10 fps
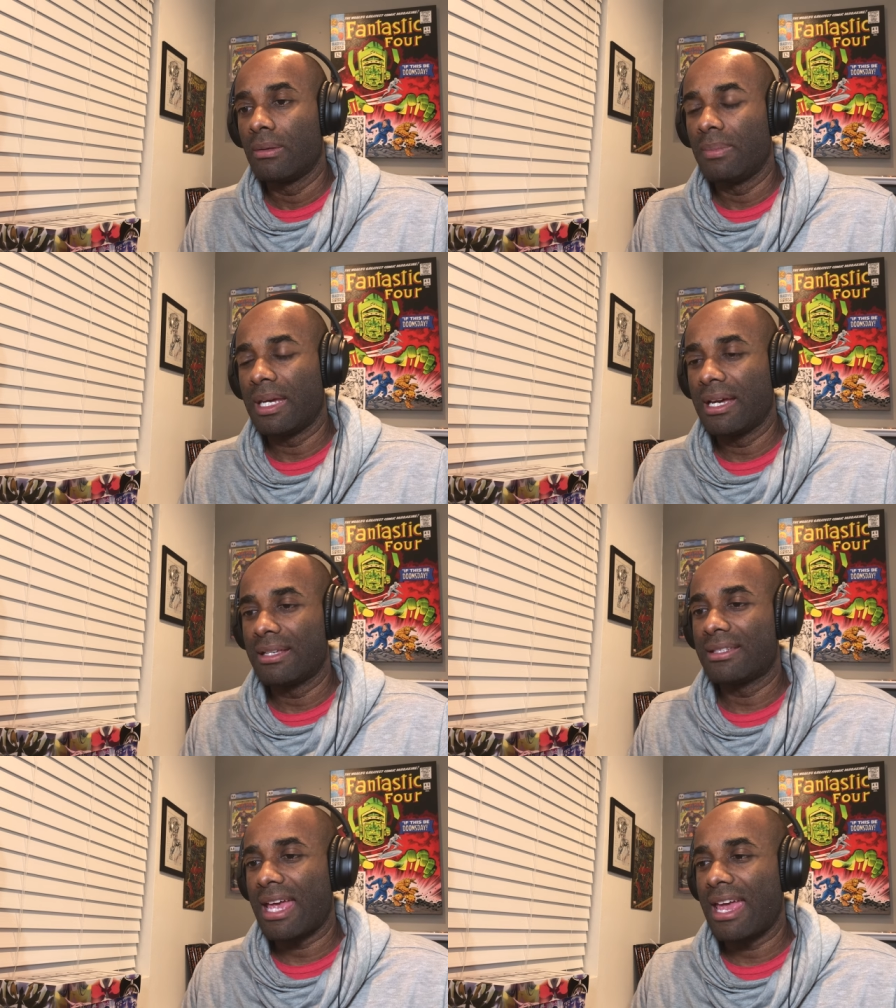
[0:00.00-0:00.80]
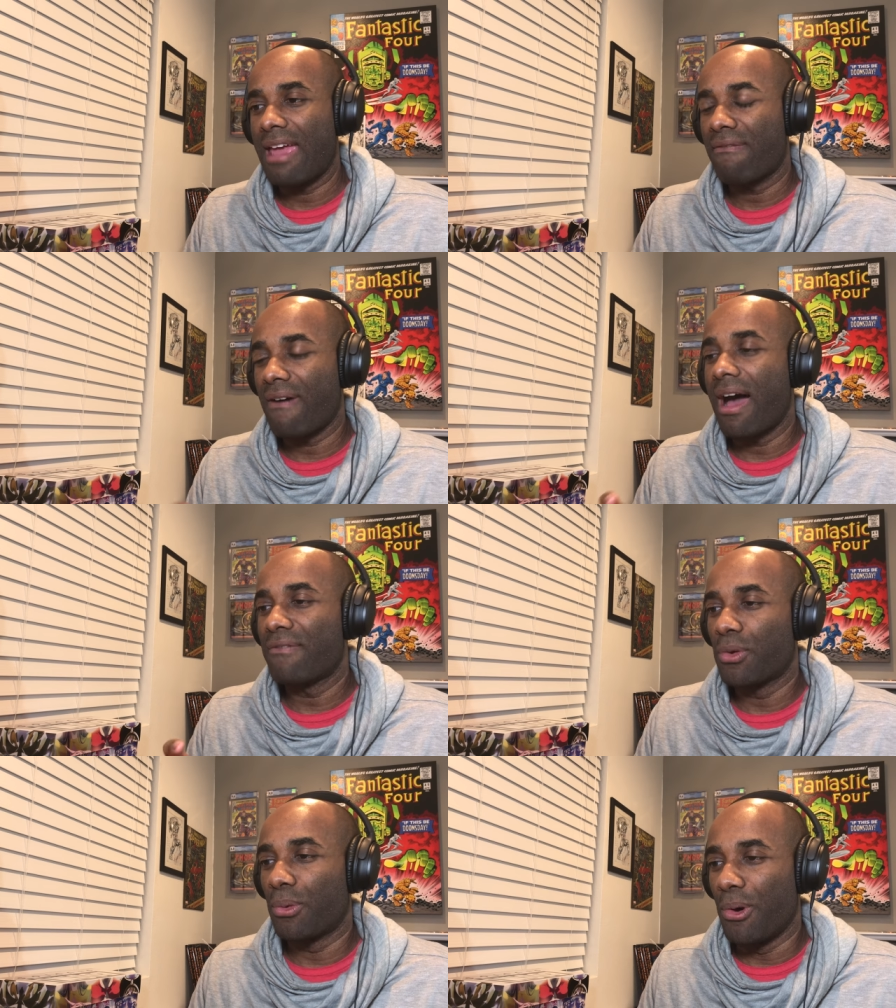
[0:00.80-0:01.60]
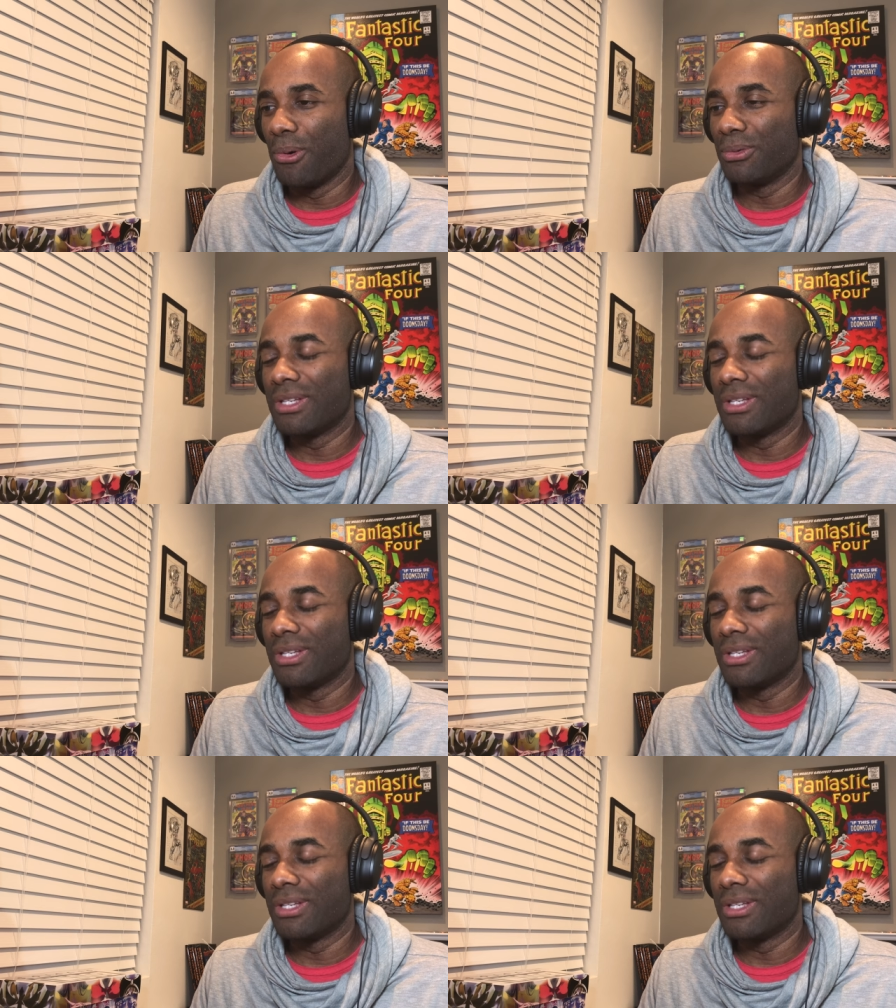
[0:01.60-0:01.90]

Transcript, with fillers: Because a, a five year old